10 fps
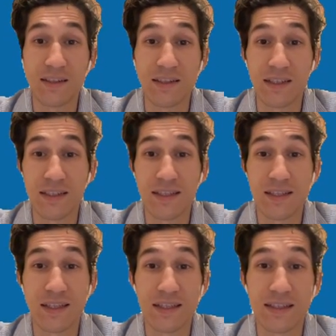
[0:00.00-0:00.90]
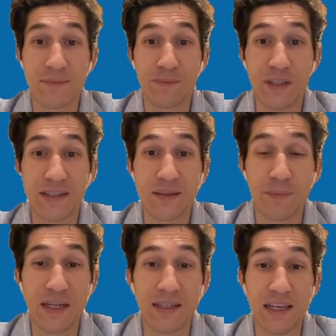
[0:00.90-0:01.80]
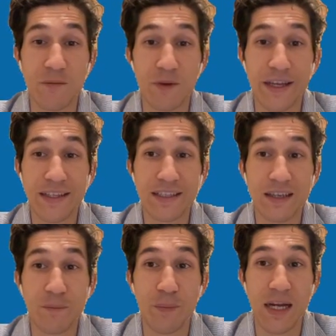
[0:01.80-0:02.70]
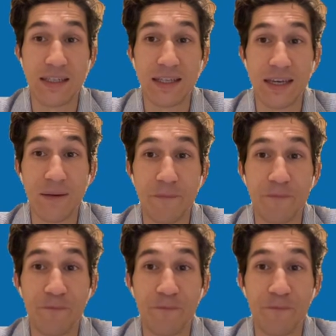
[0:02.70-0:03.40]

that's that's that's a bad game. That's a bad game.